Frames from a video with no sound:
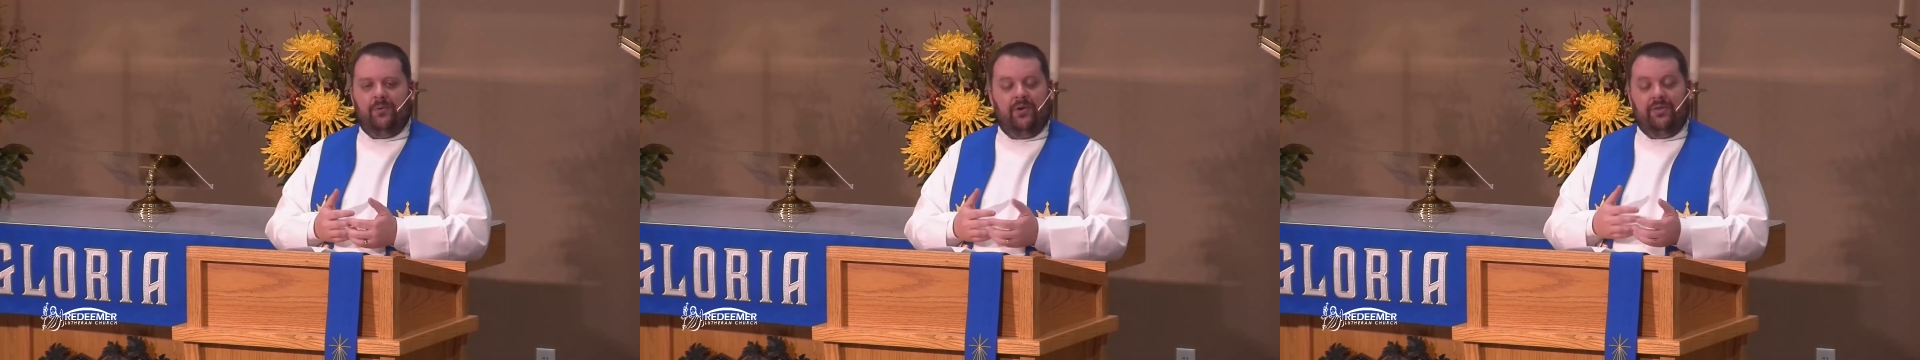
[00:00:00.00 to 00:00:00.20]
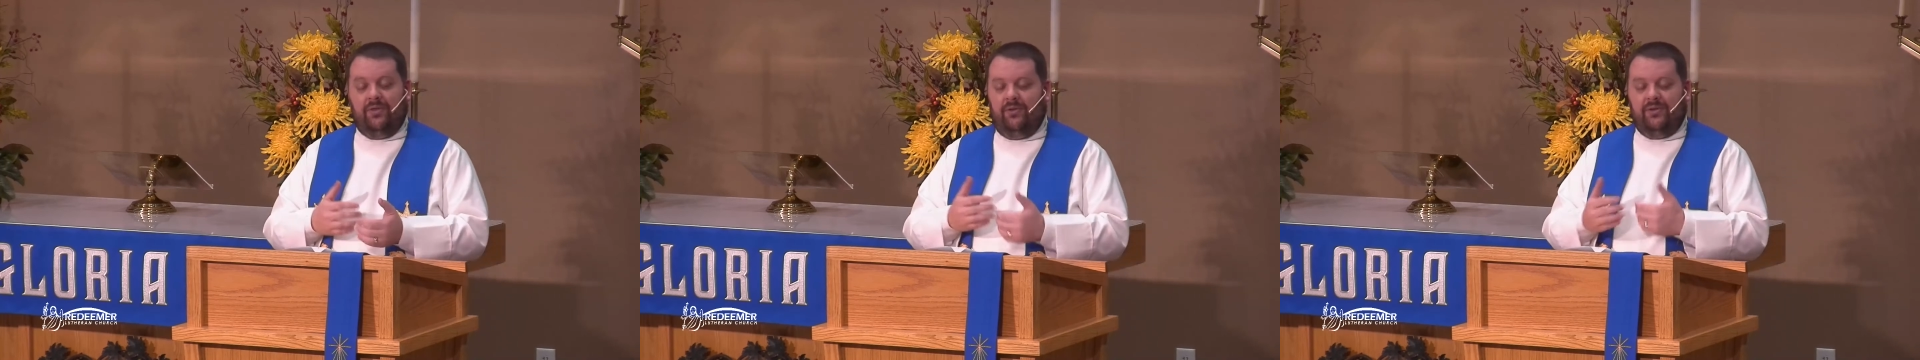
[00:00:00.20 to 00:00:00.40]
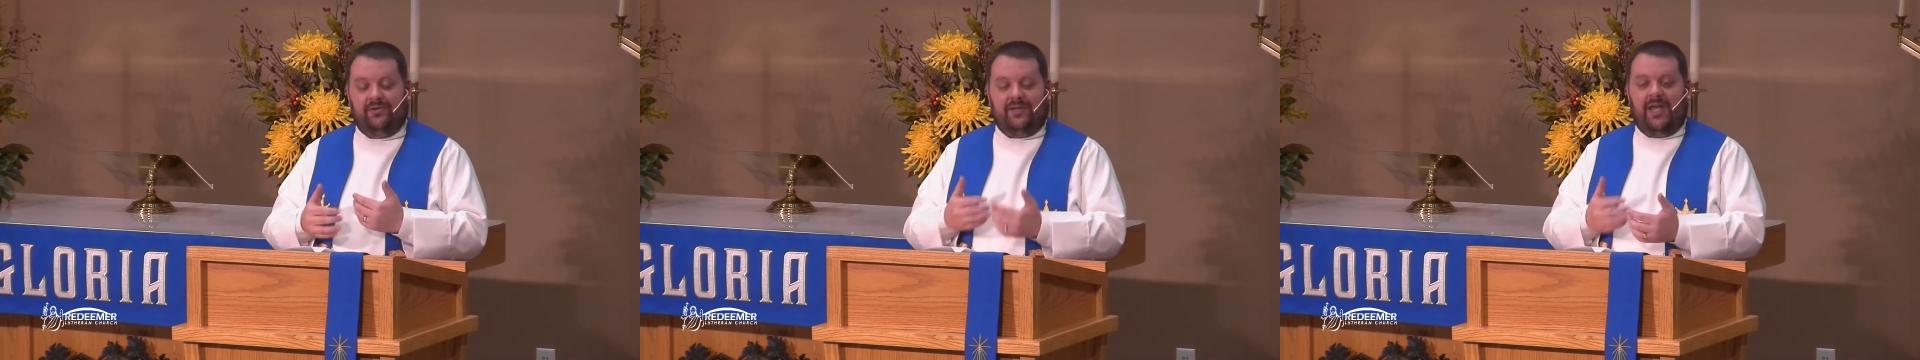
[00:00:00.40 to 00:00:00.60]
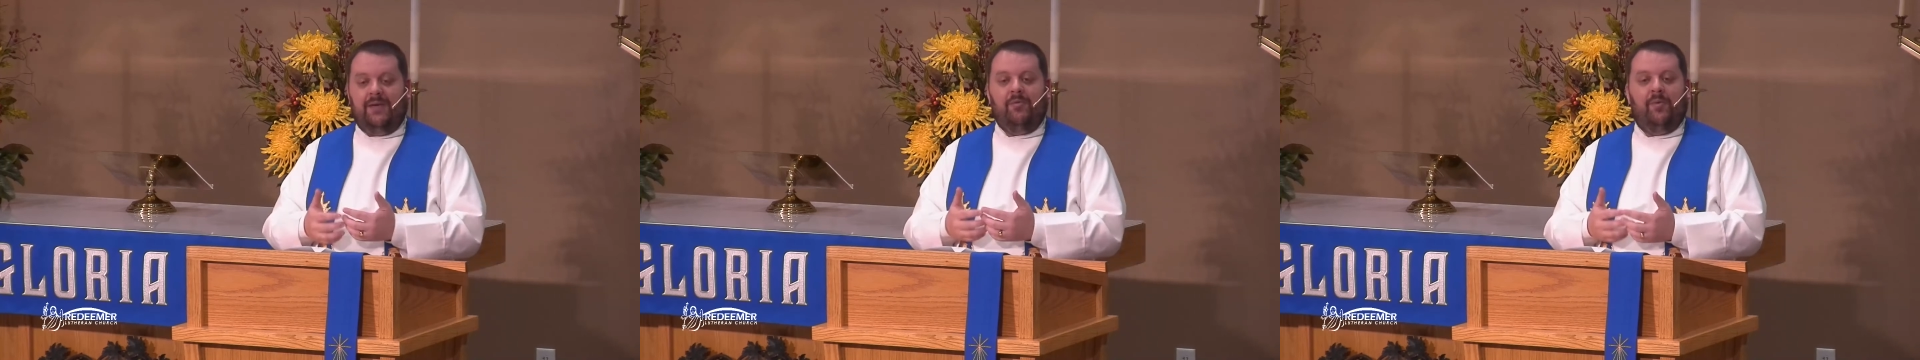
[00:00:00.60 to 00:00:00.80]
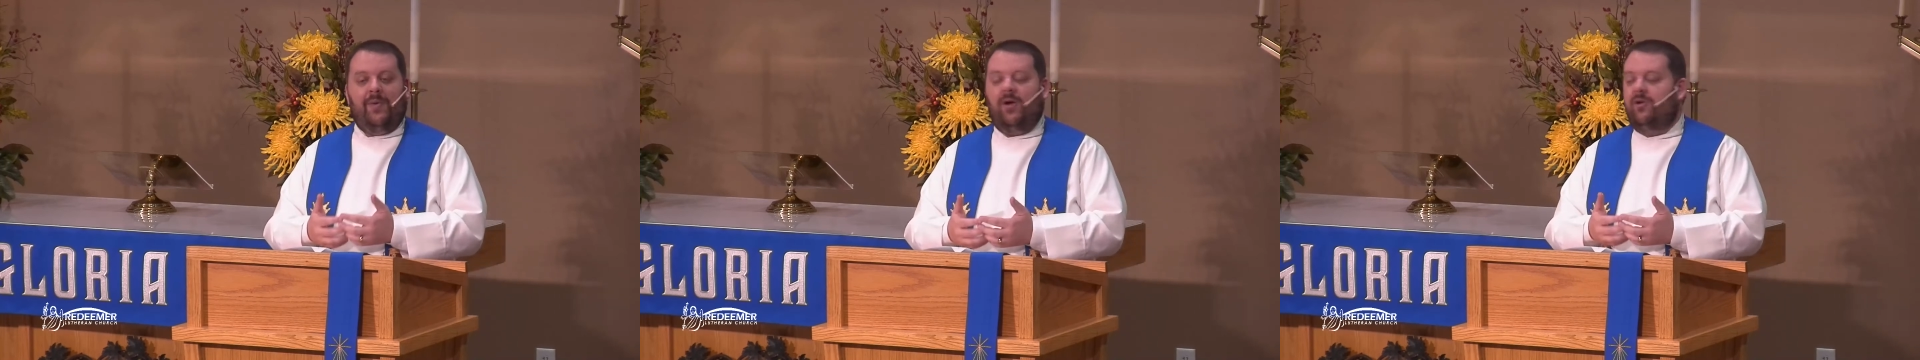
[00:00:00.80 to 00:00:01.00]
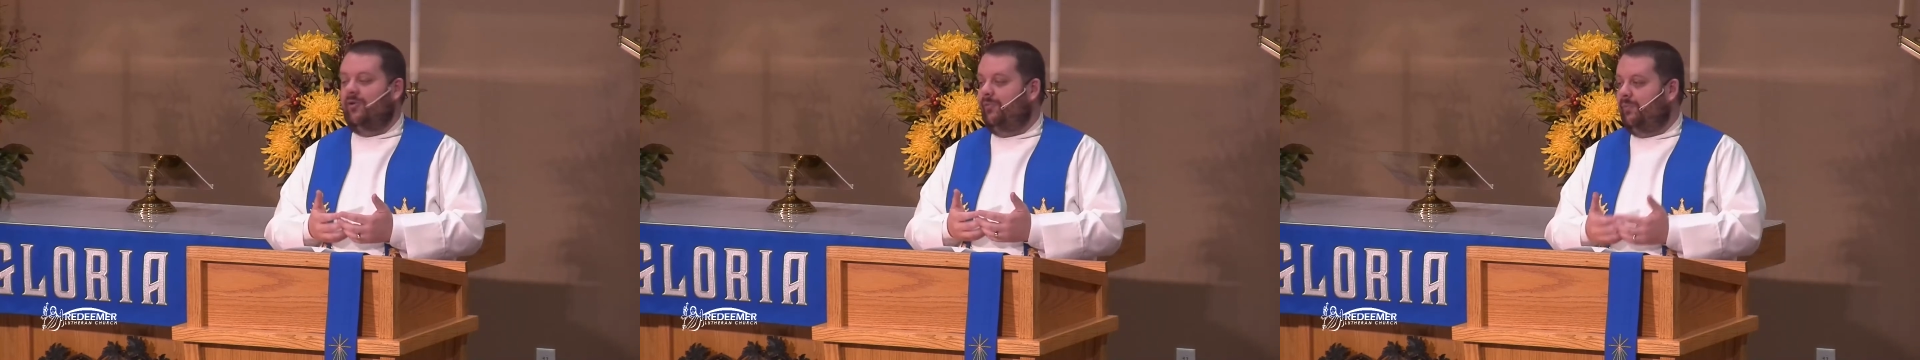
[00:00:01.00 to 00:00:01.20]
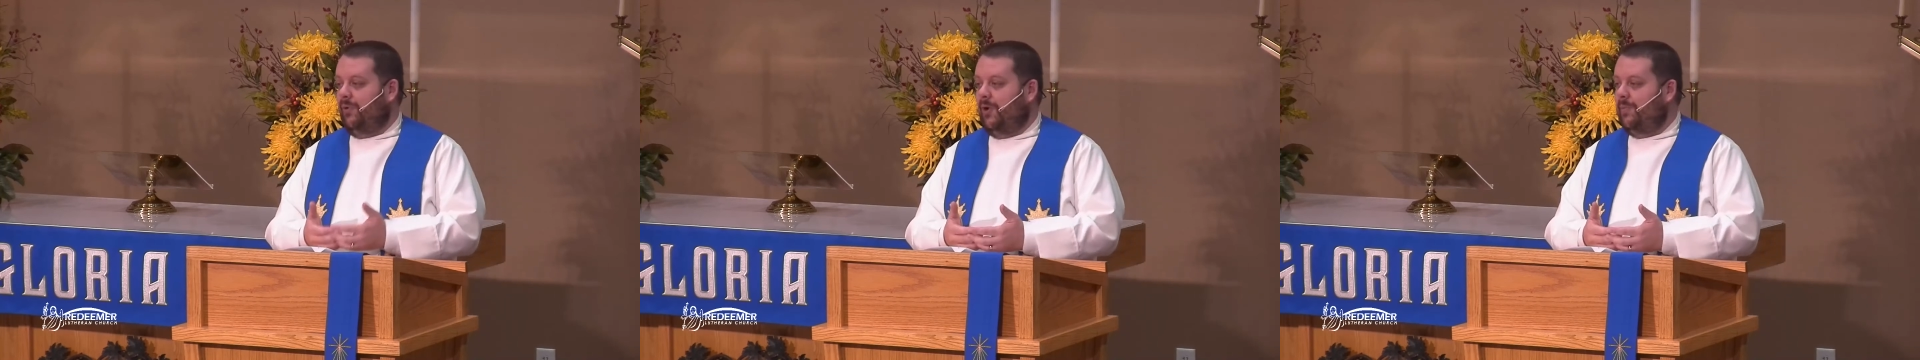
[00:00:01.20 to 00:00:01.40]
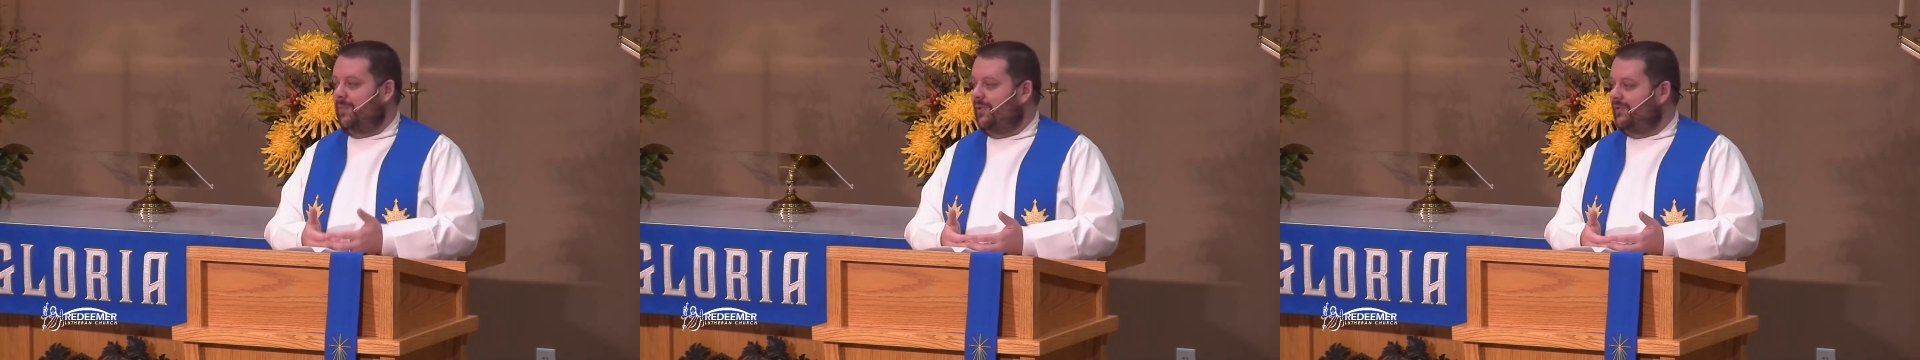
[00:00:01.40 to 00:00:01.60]
with the same amount of
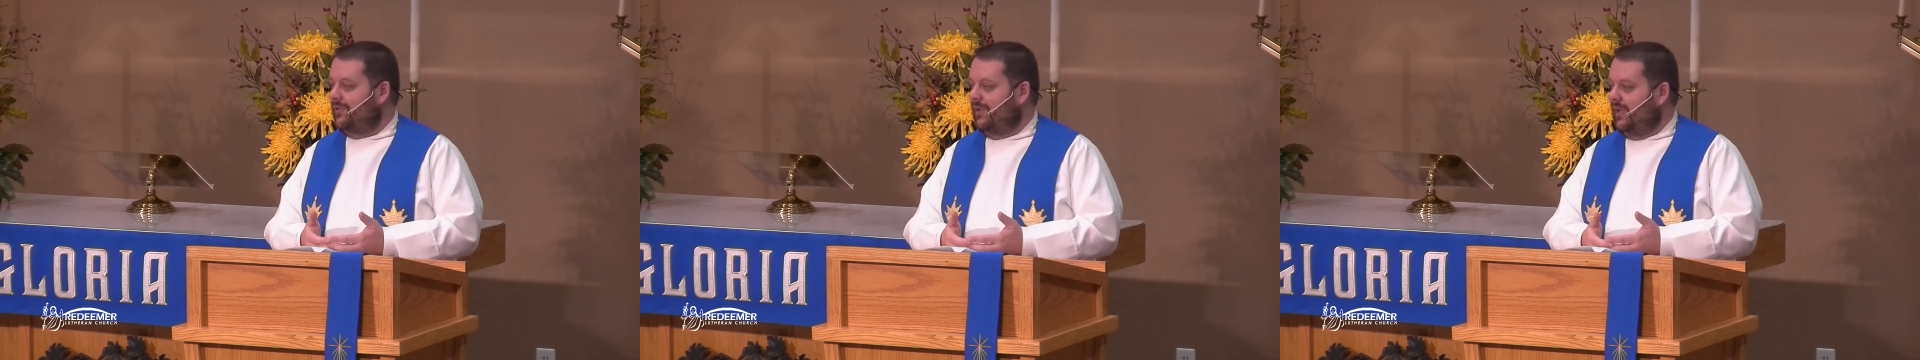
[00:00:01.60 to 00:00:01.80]
purpose